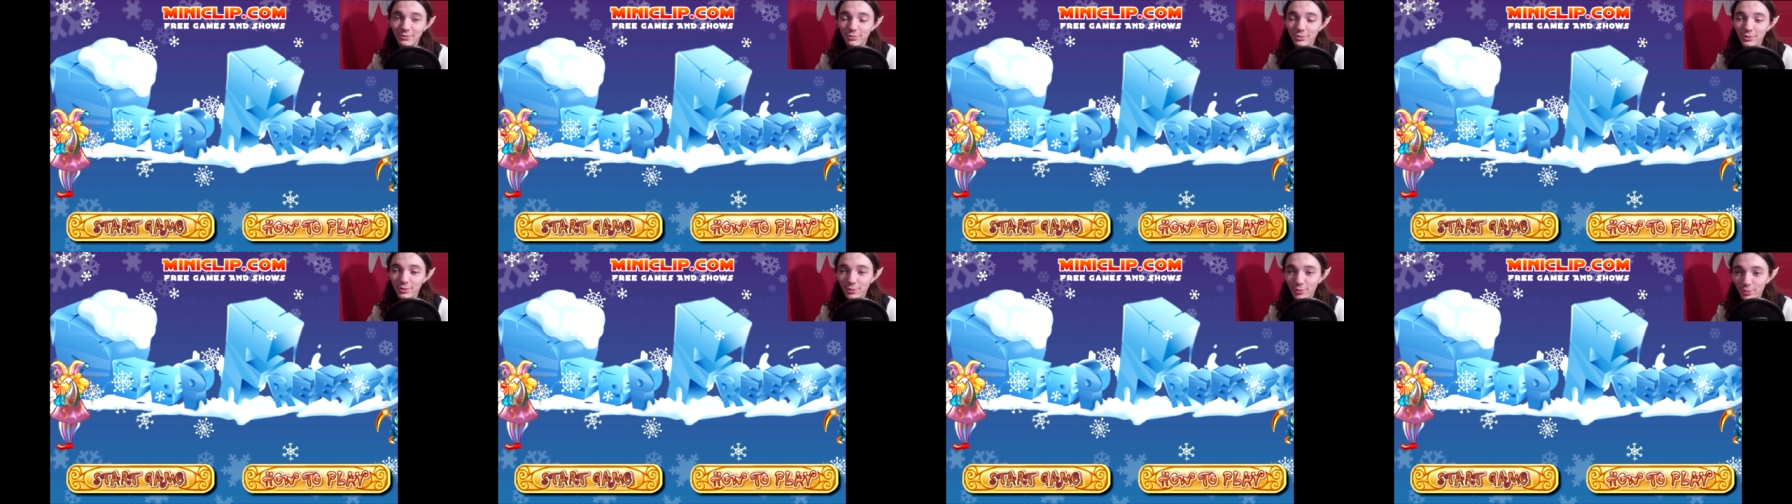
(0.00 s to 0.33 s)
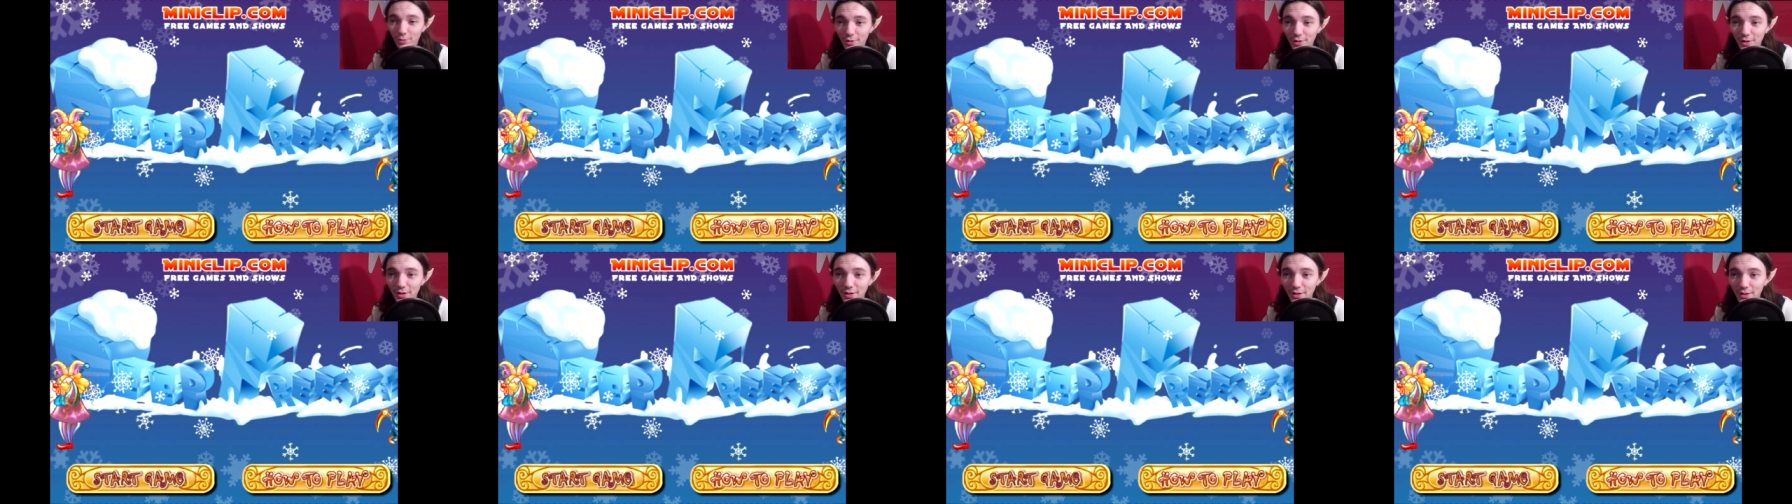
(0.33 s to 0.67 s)

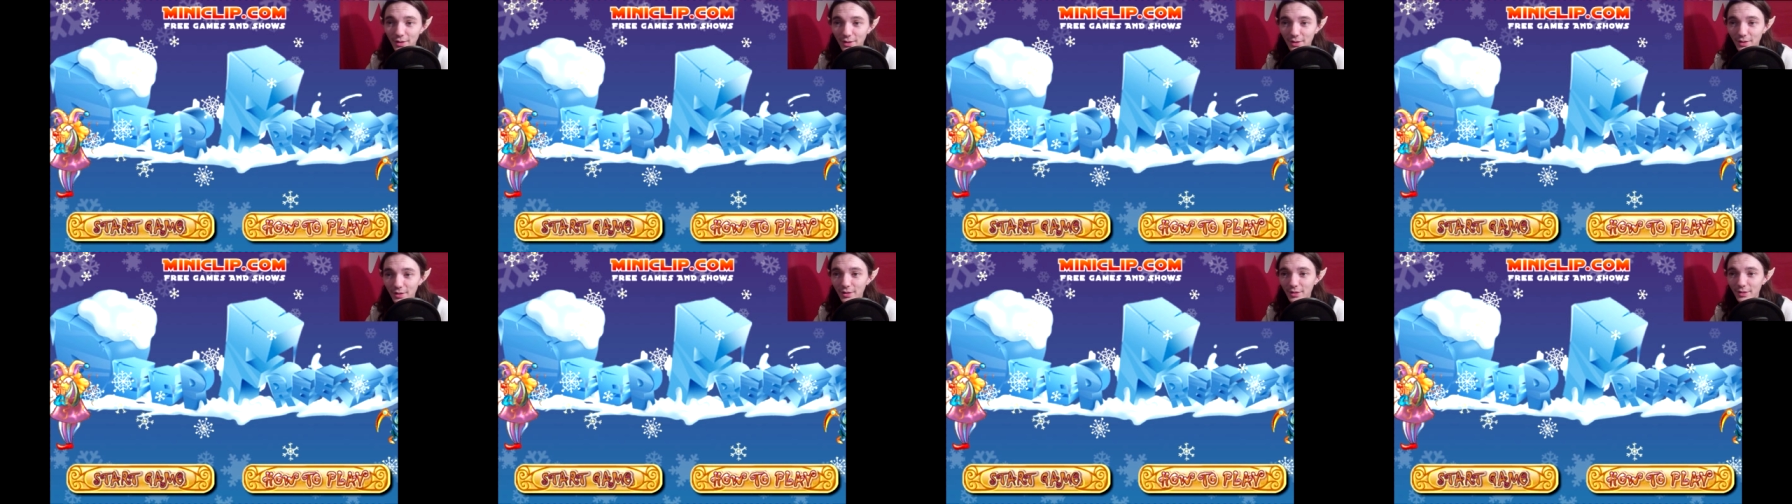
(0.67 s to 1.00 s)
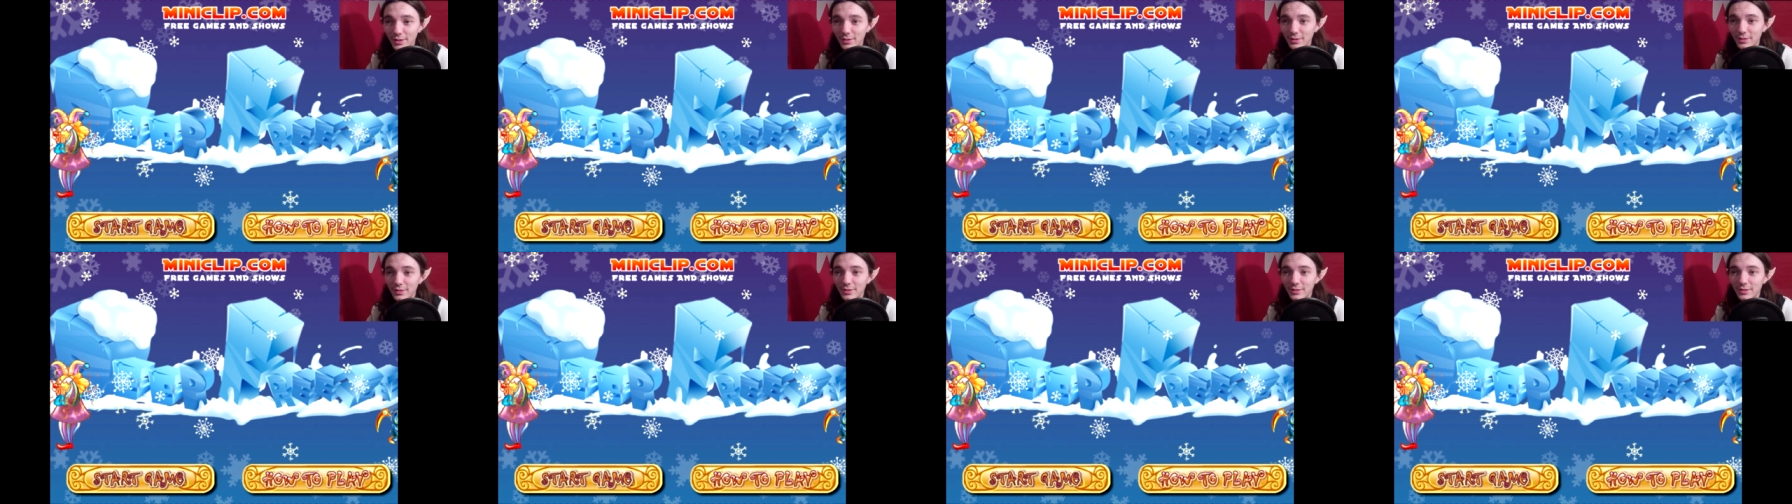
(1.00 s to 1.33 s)
recording
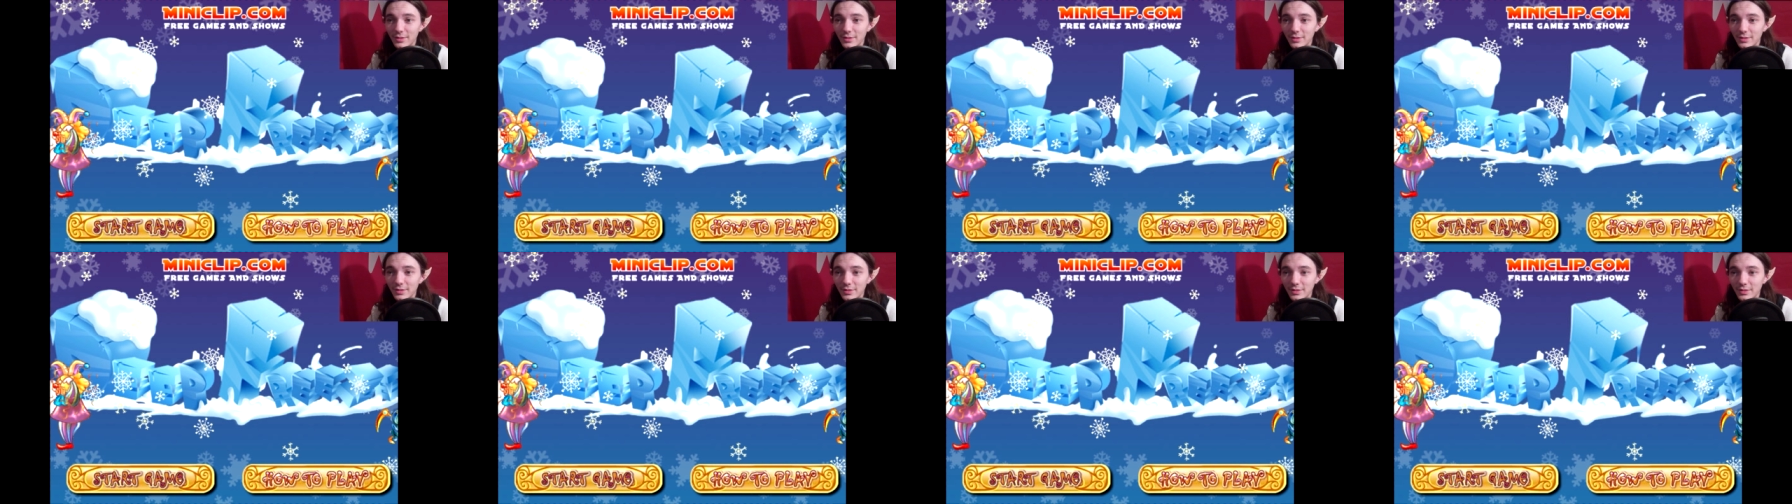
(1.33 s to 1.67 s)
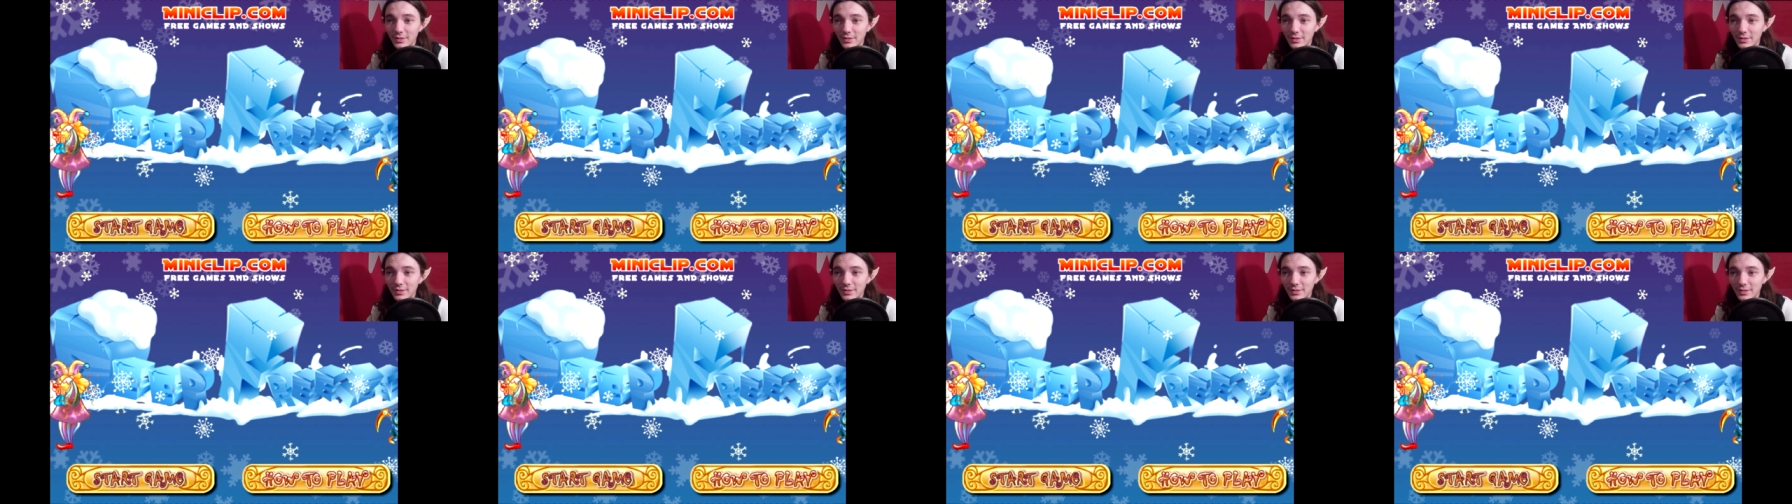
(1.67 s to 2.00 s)

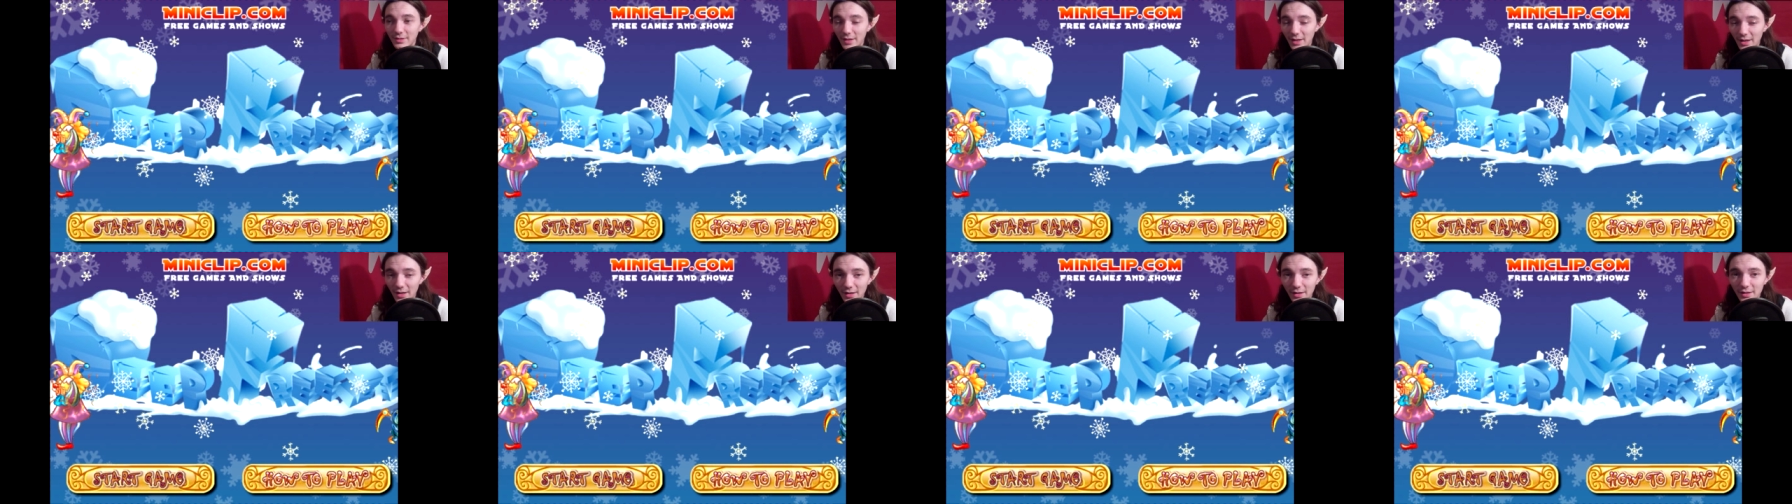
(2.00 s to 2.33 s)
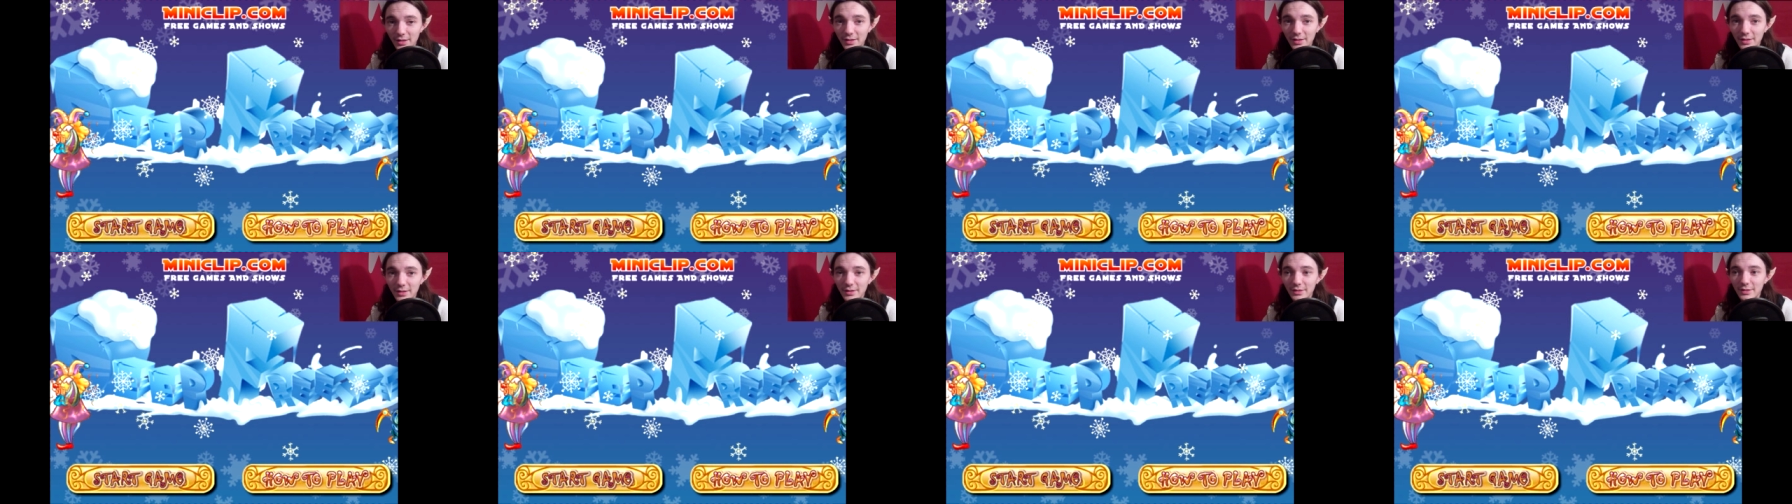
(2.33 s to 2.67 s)

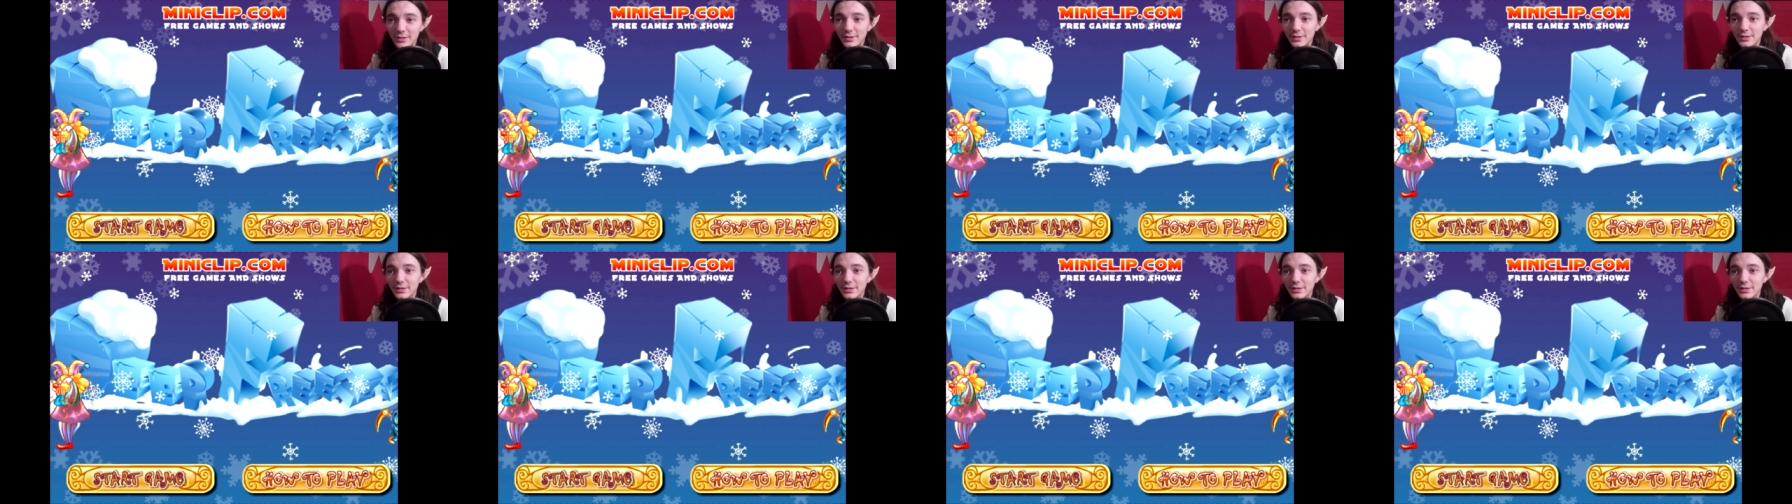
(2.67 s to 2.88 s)
daily